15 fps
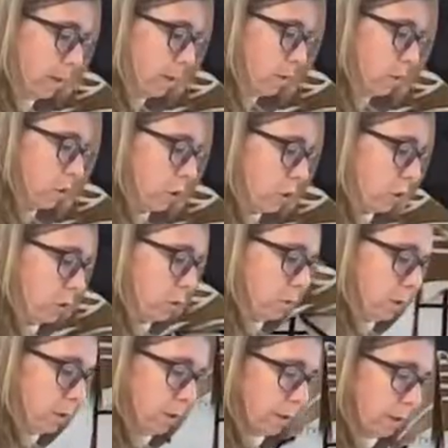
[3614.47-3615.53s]
2,
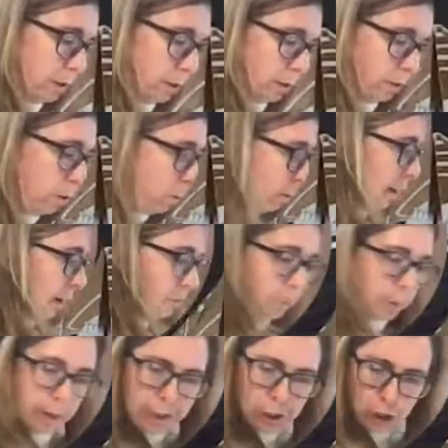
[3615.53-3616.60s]
and 3. Oh, we have to
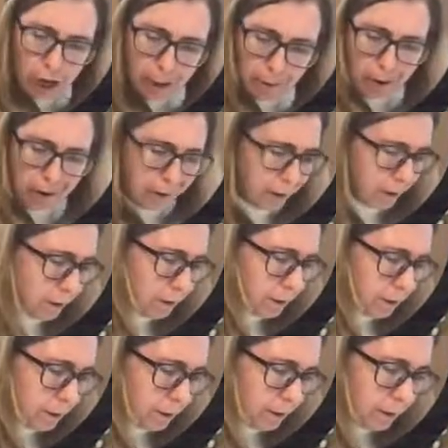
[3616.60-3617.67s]
put a gem on here.
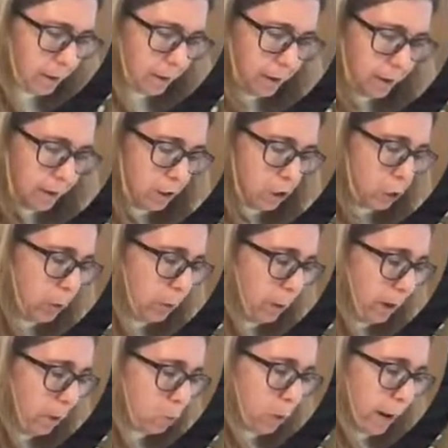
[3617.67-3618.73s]
Do we
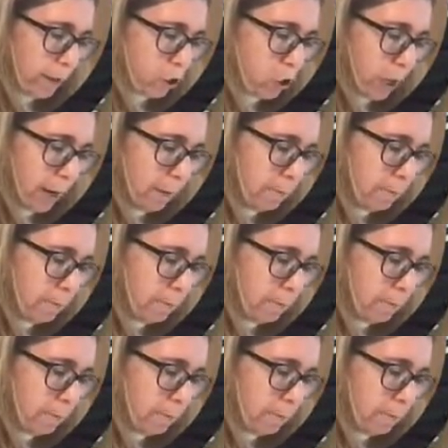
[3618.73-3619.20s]
want a red gem